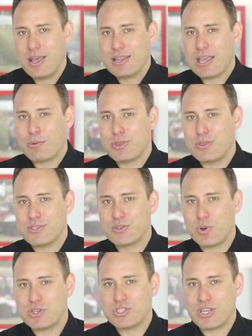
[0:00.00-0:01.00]
Now within this
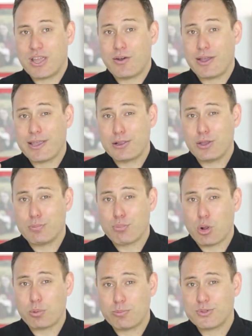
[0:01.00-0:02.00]
questionnaire, I include
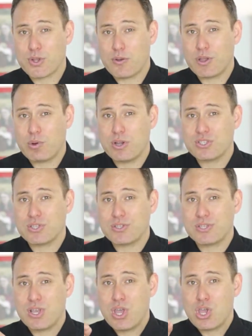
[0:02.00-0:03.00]
problem-solving questions,